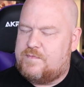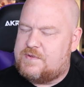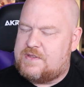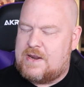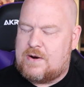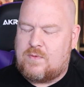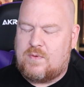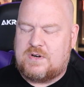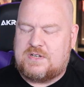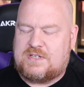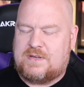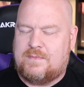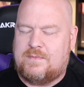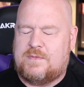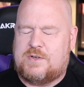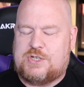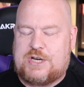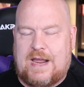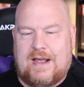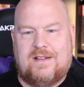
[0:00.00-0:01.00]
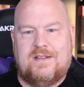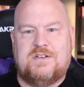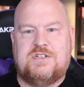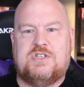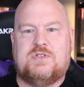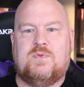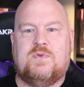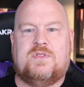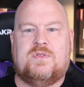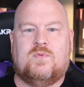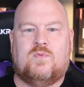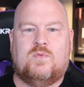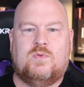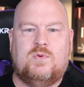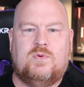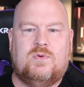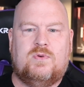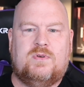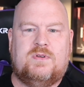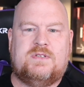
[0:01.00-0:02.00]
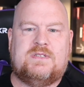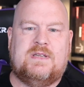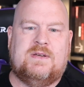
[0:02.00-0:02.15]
there were some challenges with the rules.